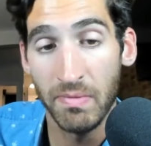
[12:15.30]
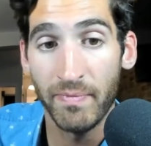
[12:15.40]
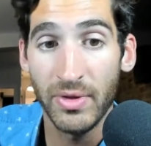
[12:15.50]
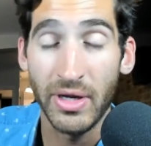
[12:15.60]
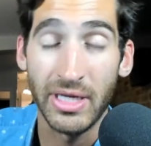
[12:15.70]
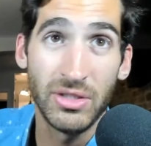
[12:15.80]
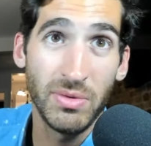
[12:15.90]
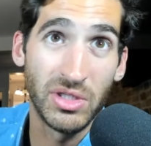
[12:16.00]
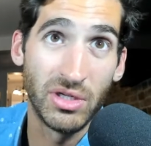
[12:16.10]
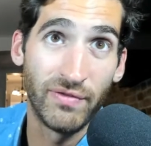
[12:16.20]
look, he's
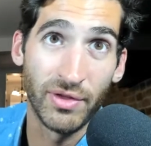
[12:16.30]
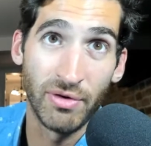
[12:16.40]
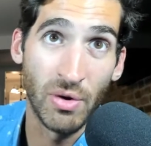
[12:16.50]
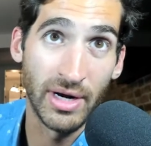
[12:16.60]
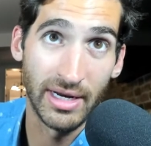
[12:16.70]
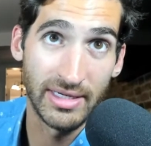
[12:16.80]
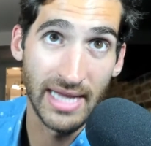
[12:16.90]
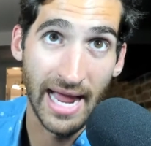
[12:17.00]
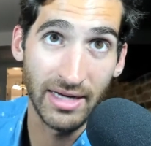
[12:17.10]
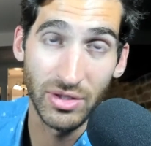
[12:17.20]
always good for throwing an
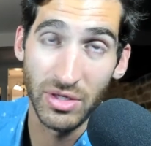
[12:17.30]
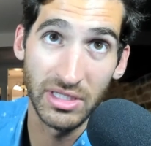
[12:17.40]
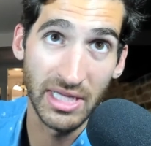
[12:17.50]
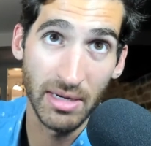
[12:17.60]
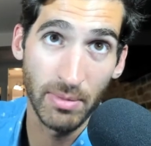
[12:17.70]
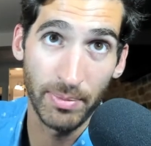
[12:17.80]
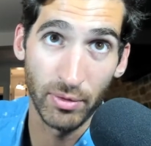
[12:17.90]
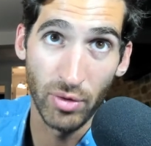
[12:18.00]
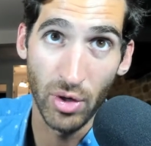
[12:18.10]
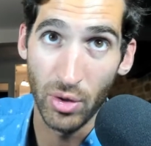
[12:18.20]
attack, so you can send him up the
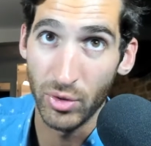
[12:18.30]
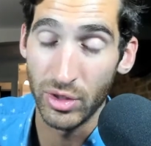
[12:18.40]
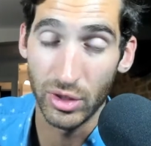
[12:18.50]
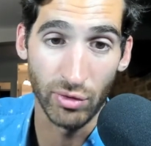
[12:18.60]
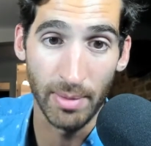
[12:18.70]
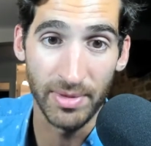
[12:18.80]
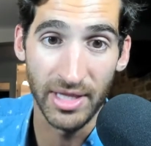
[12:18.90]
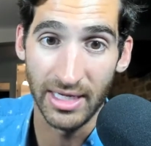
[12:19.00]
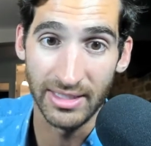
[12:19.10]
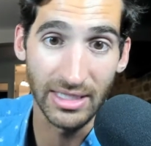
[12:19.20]
road, disrupt
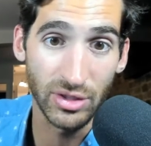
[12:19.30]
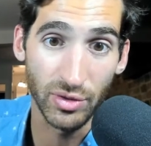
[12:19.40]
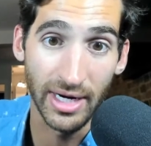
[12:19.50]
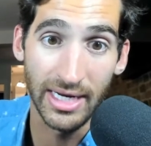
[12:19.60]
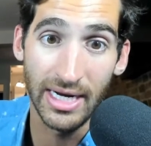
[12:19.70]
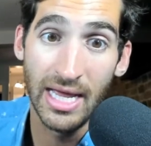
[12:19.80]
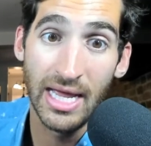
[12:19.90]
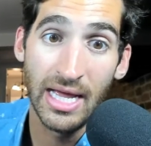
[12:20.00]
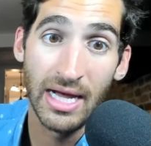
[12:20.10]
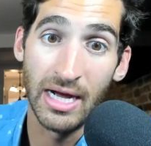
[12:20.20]
things, that's great.
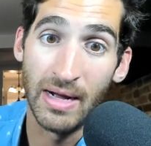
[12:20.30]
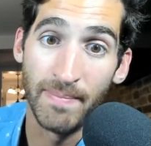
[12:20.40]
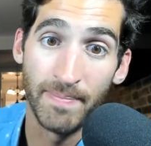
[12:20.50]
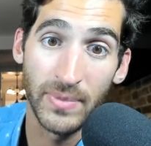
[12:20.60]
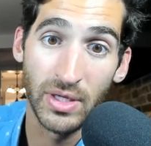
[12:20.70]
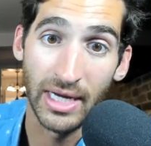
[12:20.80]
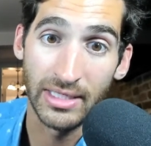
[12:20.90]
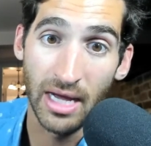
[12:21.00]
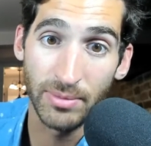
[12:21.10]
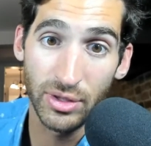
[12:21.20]
You got
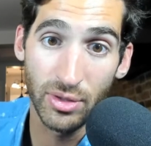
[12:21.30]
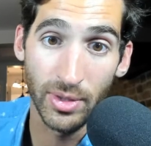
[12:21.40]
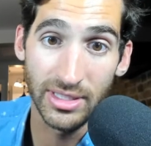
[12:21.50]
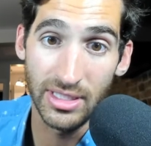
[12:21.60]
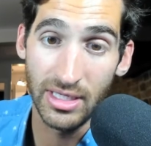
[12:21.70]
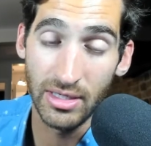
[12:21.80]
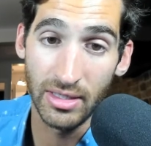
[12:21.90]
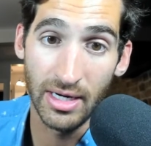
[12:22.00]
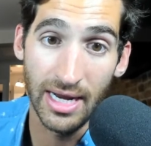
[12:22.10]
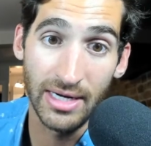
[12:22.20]
Tom Scoynes
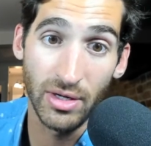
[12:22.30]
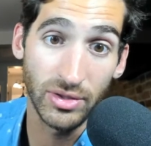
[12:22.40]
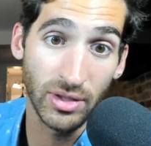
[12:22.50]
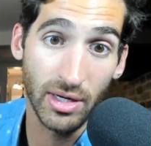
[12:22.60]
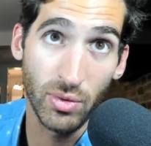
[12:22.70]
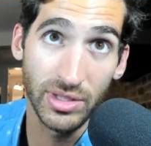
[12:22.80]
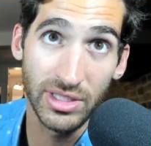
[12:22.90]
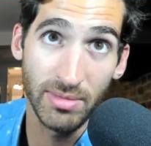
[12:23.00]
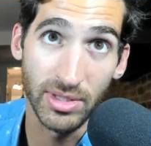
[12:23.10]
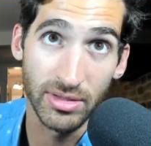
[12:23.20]
here, and you also got Quinn
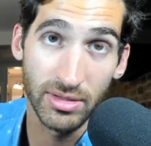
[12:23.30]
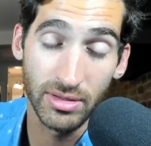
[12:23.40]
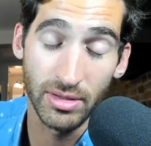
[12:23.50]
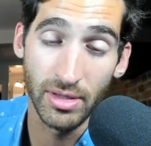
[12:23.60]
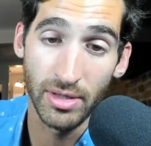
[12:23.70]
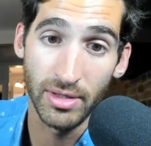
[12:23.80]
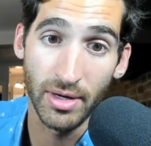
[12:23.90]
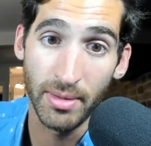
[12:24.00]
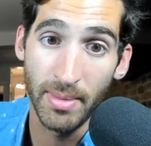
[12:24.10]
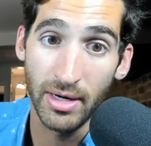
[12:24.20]
Simmons, the
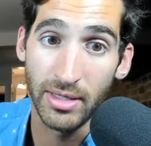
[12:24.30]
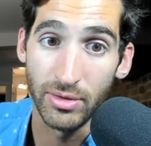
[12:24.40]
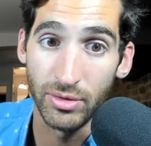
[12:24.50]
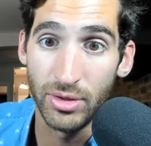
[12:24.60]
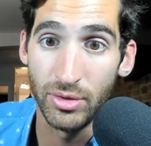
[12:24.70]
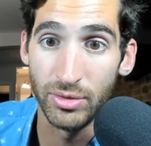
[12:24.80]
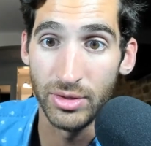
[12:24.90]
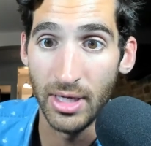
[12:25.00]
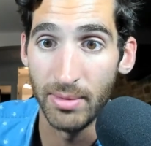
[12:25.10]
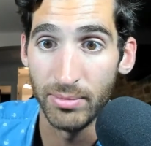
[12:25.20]
young American who's
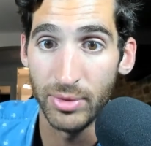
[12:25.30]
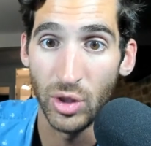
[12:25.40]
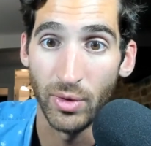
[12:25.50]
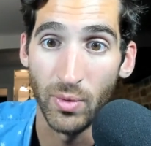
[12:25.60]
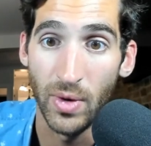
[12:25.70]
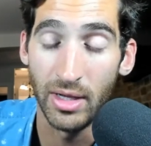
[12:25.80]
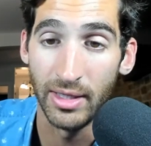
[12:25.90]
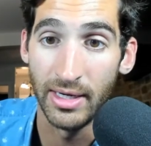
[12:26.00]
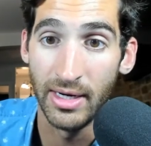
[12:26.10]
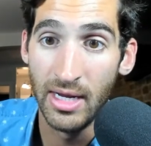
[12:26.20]
showing well
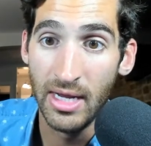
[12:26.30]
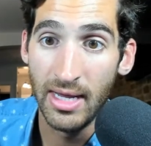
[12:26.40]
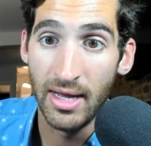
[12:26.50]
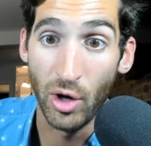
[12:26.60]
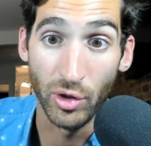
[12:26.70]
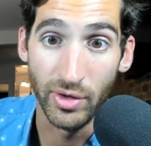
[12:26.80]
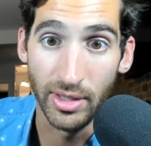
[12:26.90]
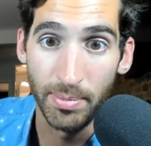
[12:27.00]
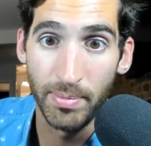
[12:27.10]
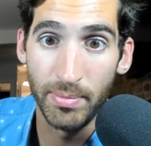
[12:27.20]
and hungry
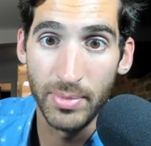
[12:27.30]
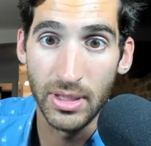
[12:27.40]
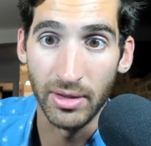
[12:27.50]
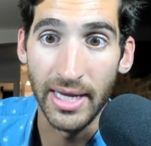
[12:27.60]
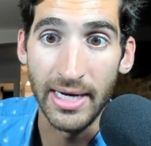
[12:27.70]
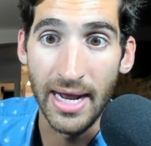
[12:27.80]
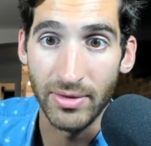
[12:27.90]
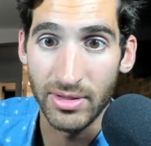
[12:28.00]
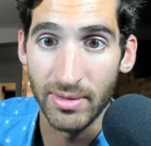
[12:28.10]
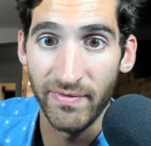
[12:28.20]
to lay down
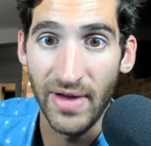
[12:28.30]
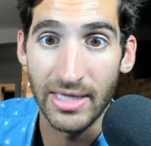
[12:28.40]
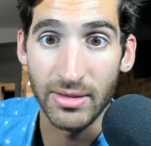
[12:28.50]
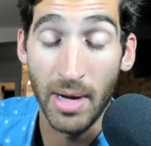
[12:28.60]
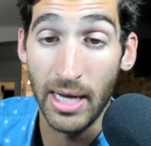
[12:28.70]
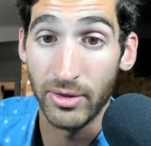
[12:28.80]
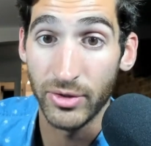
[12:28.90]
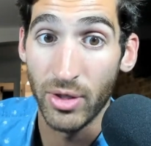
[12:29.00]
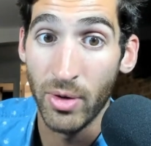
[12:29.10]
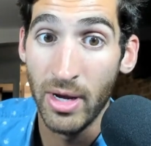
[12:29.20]
some fast miles. So,